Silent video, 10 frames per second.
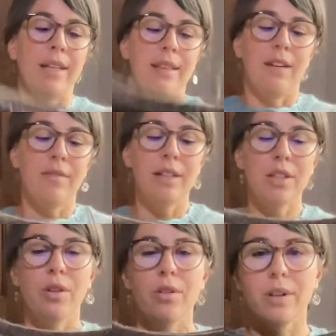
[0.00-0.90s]
love the
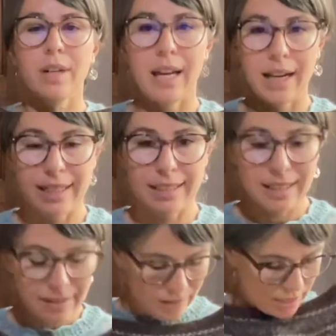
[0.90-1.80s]
yoke, and I didn't
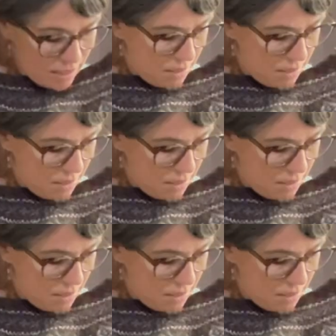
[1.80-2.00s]
really